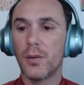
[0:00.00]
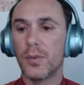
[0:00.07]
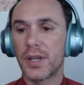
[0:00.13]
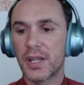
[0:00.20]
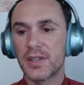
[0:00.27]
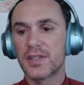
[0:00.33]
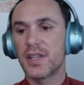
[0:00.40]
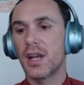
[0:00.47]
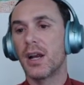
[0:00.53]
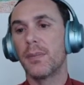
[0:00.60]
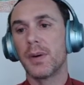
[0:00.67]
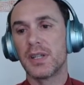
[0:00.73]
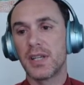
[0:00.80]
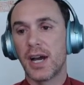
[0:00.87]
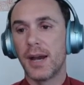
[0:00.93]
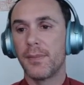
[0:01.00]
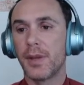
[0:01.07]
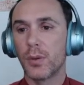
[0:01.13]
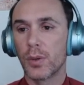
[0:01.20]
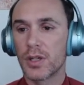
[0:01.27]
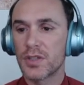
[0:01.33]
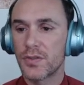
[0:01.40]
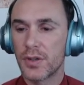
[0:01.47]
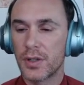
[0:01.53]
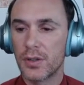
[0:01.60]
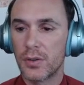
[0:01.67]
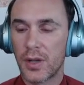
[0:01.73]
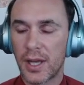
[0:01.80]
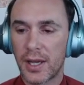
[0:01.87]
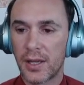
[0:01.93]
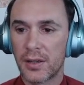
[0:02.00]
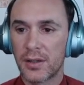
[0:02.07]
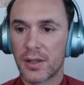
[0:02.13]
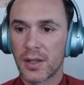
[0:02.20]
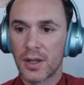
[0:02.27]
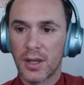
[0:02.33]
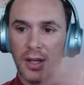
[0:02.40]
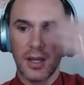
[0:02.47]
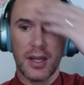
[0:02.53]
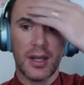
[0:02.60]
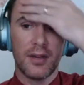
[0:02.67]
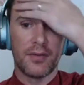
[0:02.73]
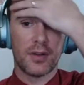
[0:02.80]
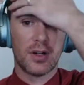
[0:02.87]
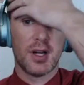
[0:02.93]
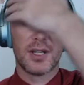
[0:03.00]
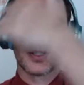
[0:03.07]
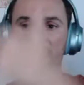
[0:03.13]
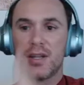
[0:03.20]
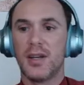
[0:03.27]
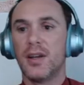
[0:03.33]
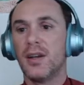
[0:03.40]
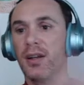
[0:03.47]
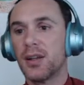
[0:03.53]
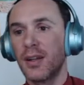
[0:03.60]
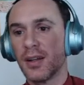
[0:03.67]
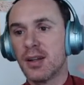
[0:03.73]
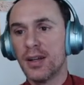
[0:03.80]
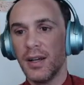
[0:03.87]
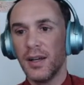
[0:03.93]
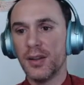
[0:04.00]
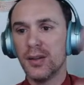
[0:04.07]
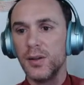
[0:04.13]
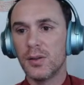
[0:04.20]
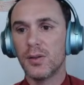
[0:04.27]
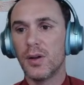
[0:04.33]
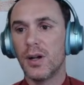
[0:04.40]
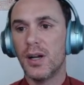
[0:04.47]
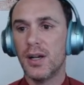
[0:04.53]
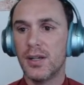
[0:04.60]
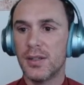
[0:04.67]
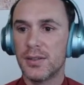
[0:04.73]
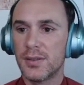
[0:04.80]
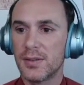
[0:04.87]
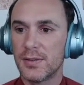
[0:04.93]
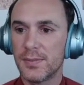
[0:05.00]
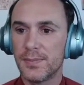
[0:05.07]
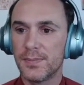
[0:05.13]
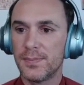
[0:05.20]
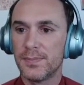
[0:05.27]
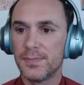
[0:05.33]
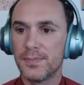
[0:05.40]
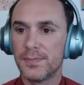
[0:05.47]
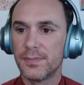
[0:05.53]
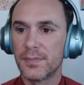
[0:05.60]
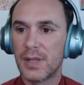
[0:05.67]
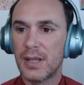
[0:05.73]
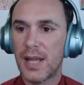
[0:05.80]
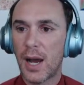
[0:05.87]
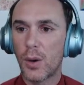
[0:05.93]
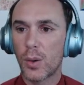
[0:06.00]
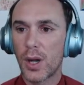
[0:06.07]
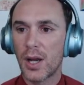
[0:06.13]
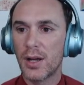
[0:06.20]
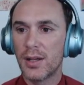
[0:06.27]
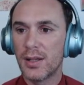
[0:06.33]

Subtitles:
We can set up a time that works for you and for us. Hello, Laura. Laura.